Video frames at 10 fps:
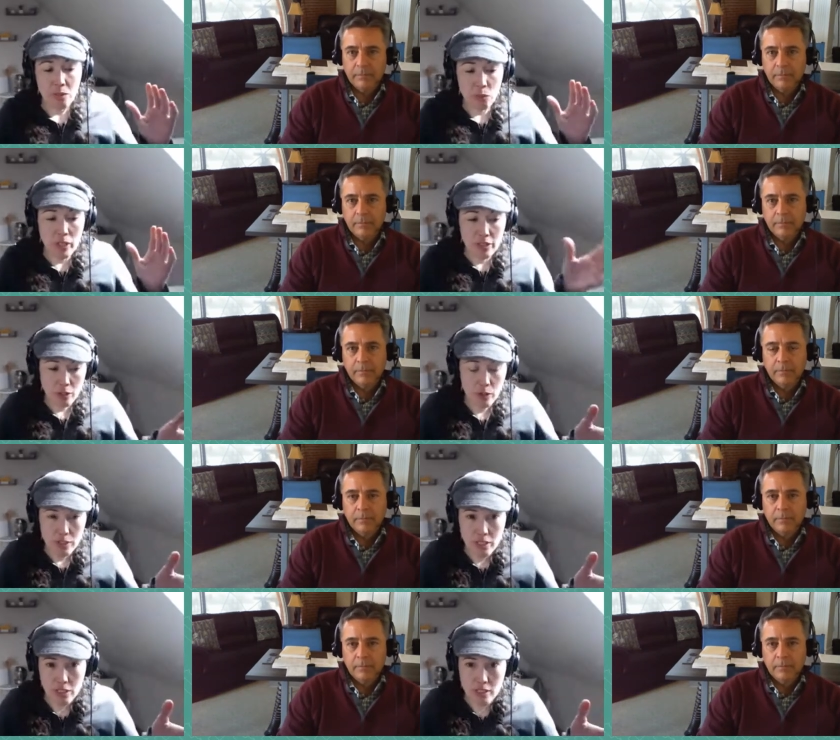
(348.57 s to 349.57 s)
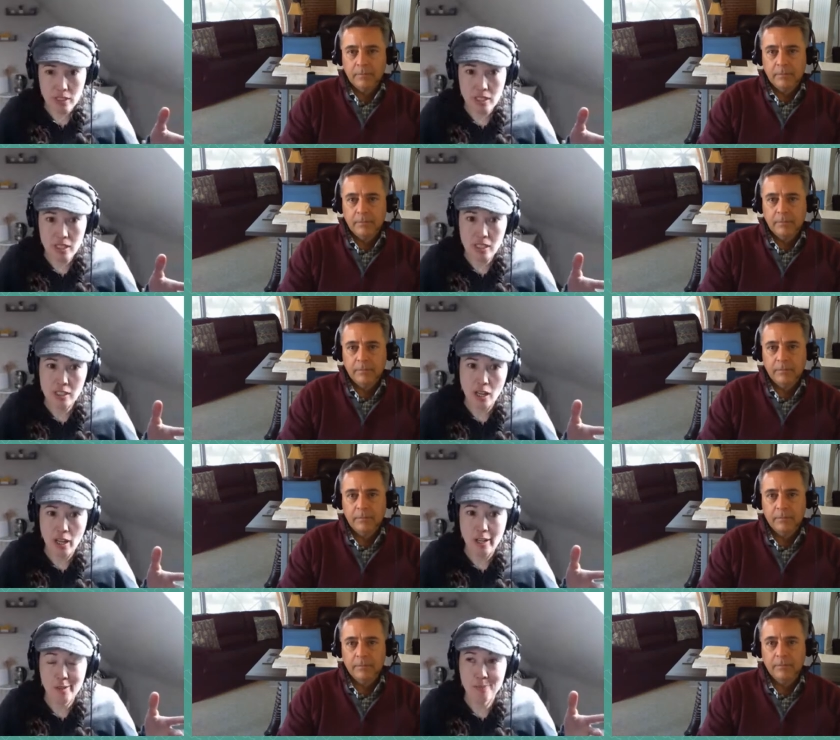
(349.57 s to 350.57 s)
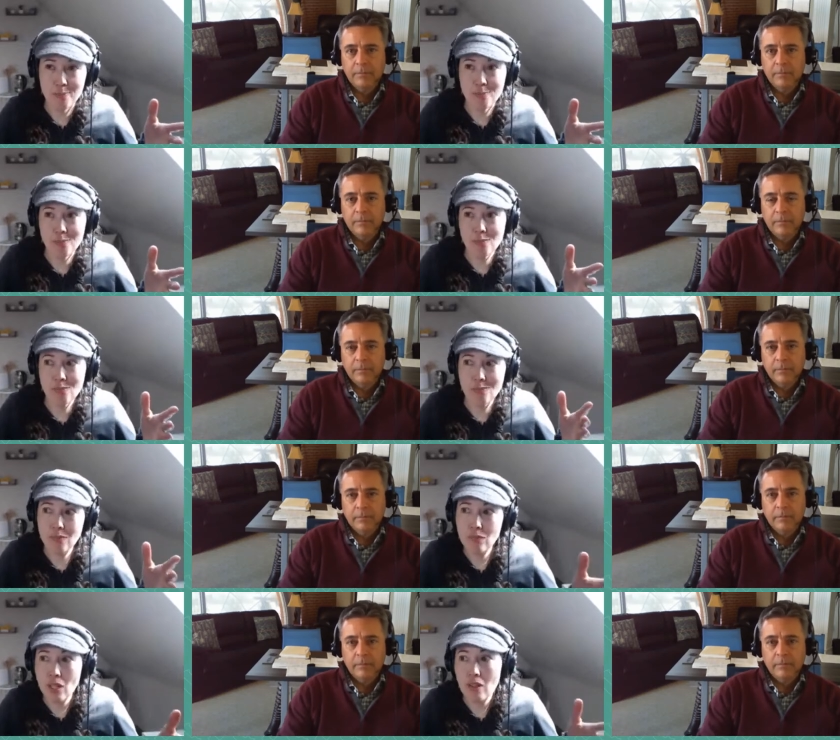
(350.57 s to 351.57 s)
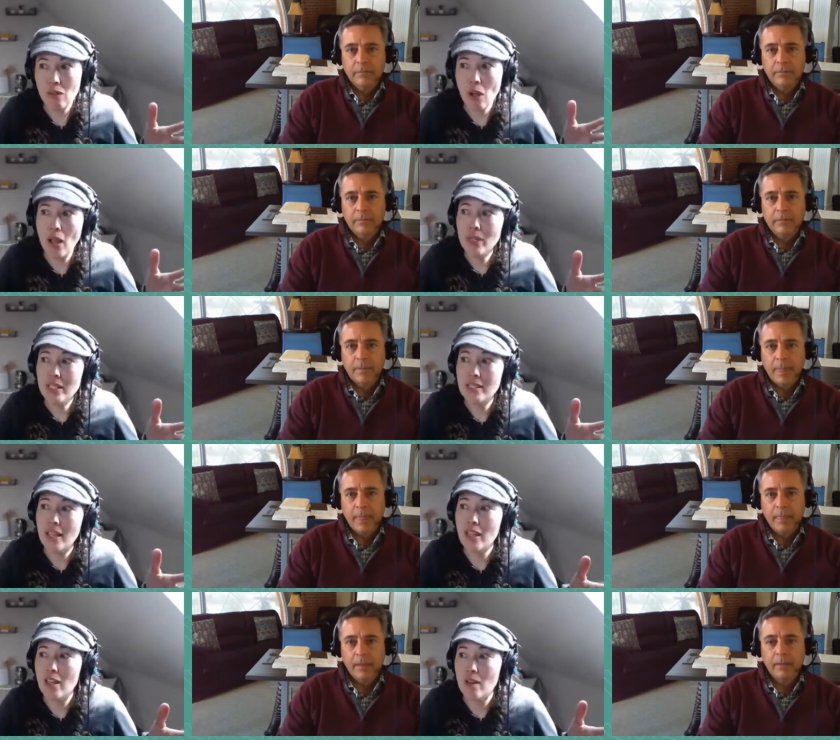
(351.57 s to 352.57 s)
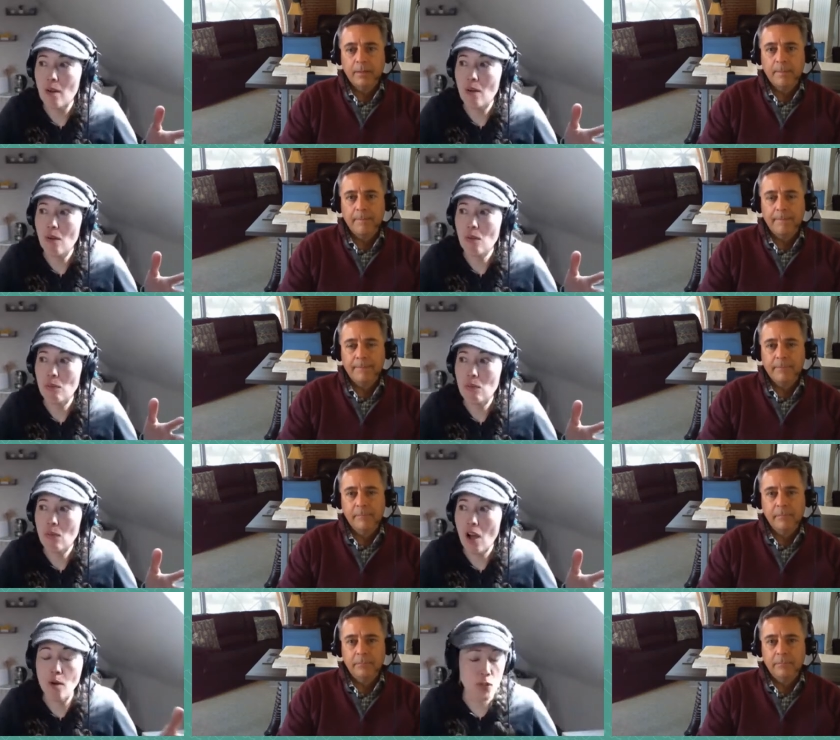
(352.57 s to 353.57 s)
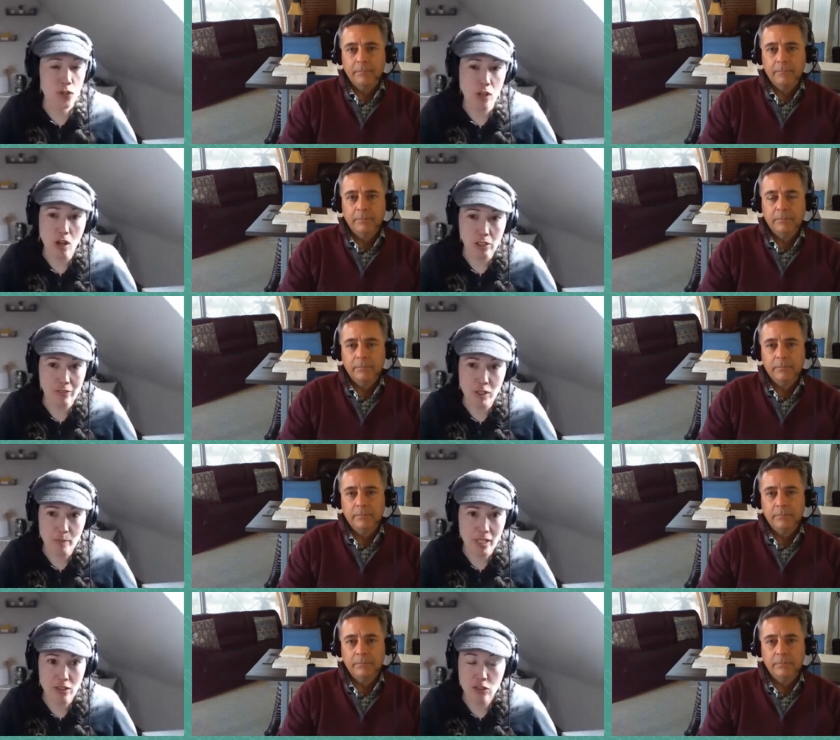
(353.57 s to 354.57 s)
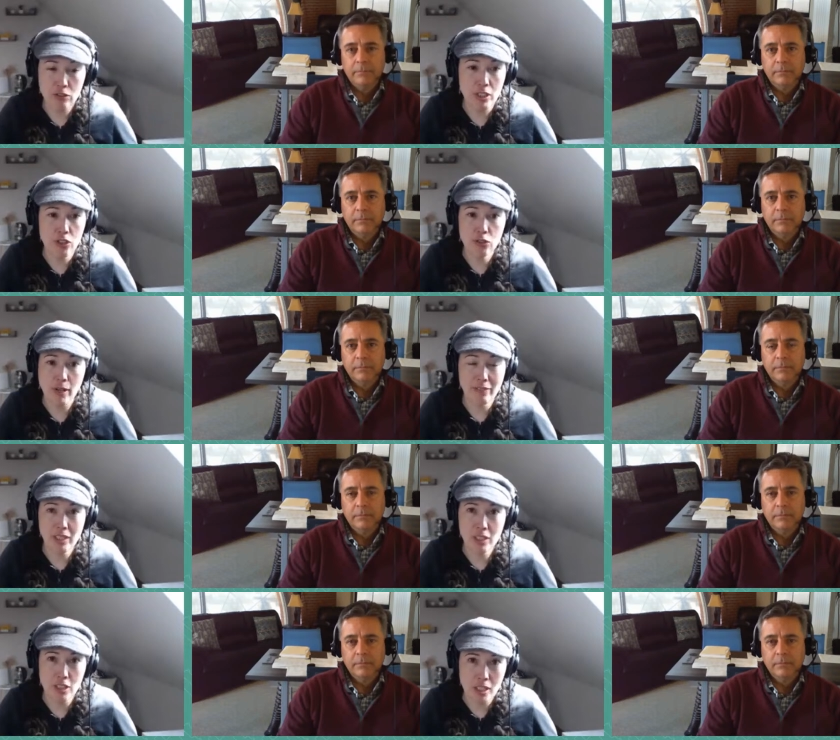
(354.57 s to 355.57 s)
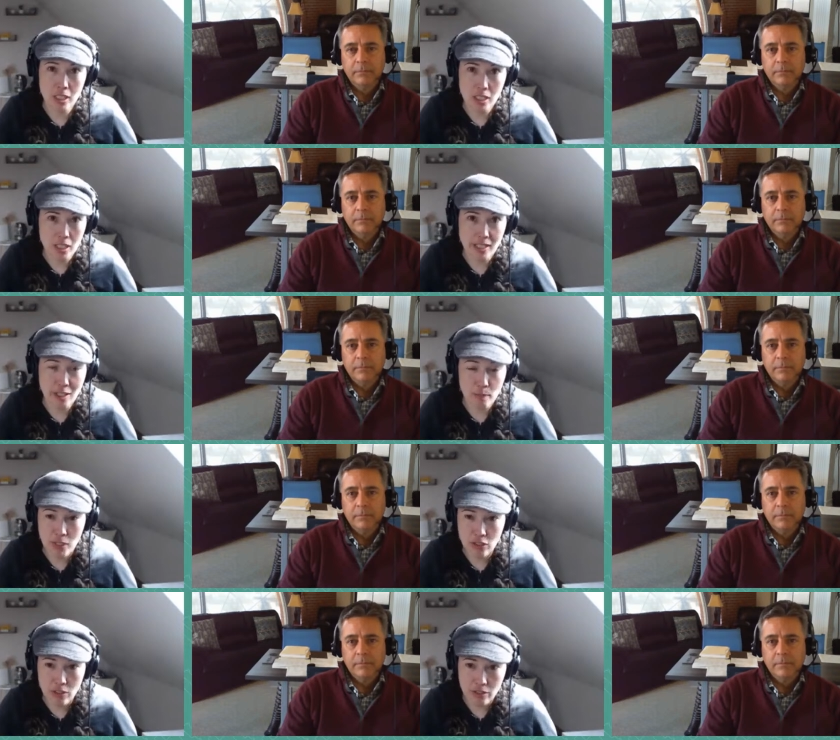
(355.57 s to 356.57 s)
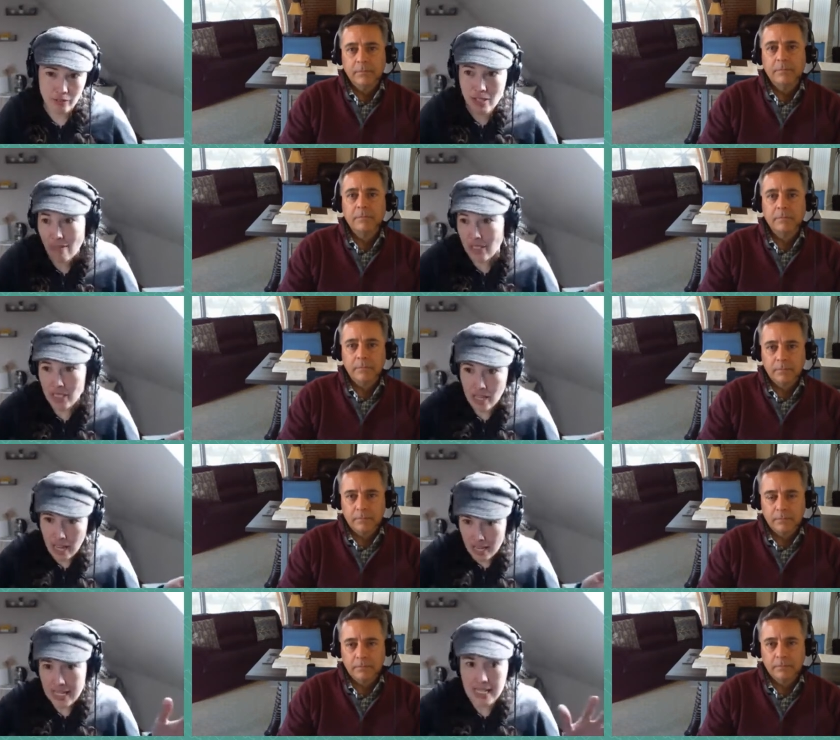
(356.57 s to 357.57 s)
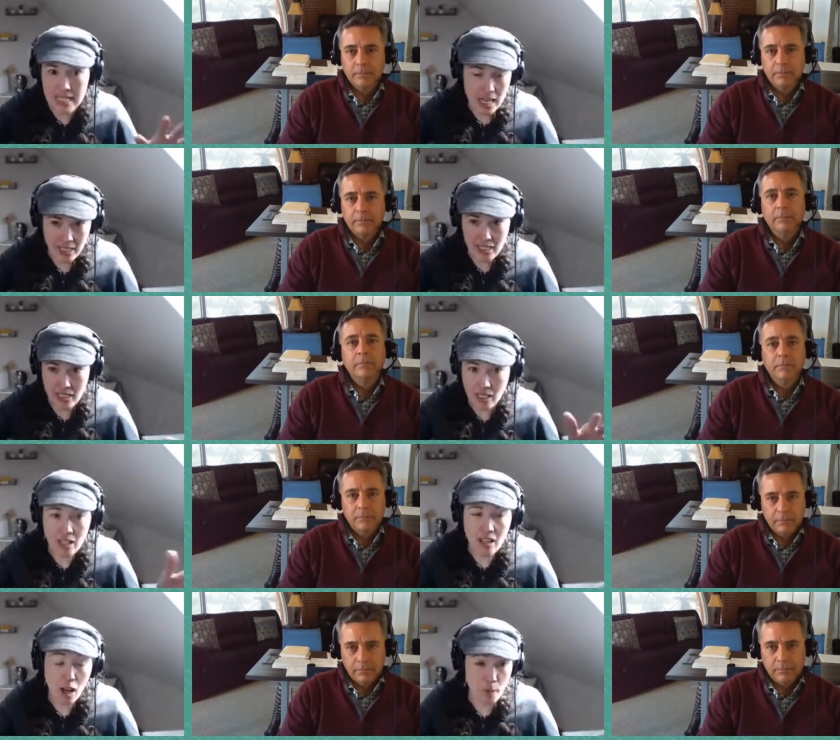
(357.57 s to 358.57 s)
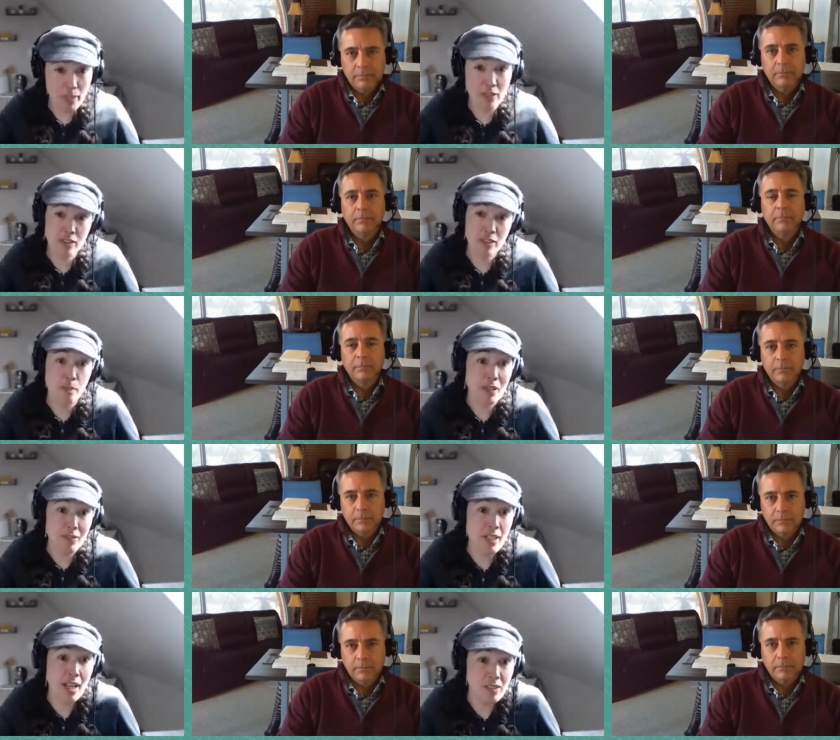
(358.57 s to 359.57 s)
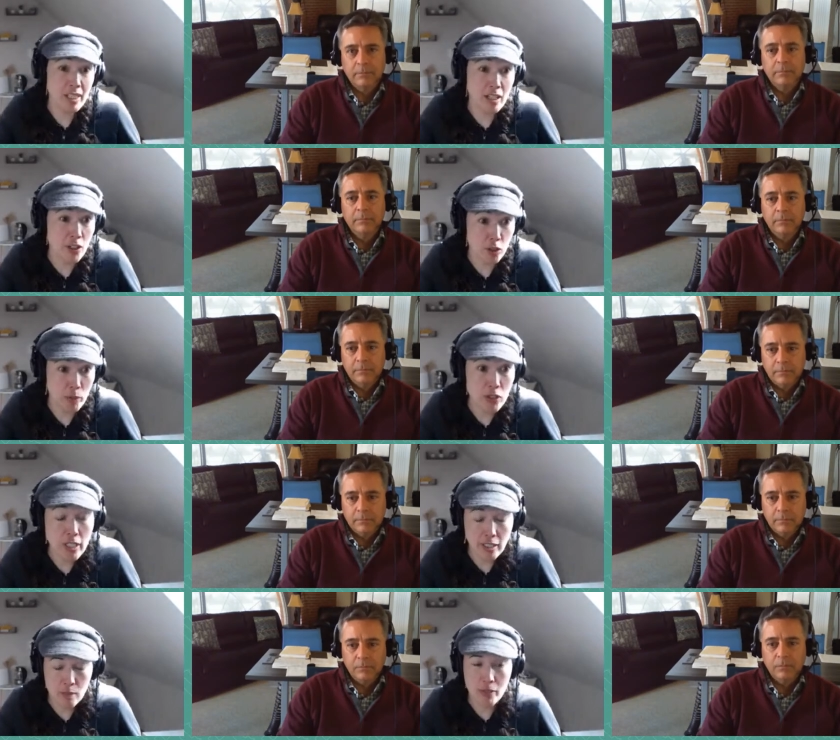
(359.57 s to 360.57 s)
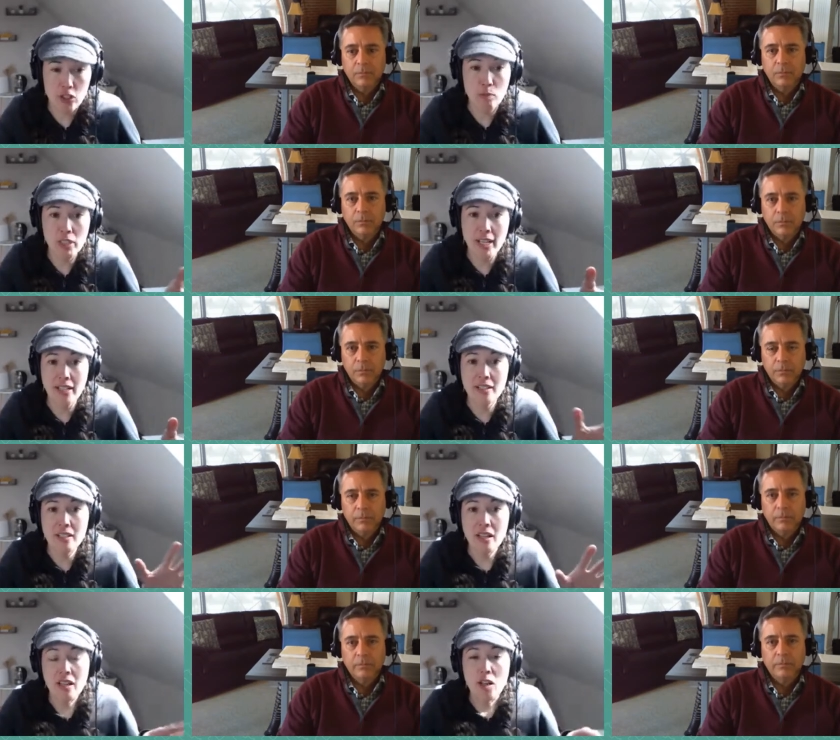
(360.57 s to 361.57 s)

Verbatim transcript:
Speaker 1: with host agencies, um, I would say almost all of the mainstream travel agencies take commissions of 70, 80, 90, um, and some even have like 100% commission plans.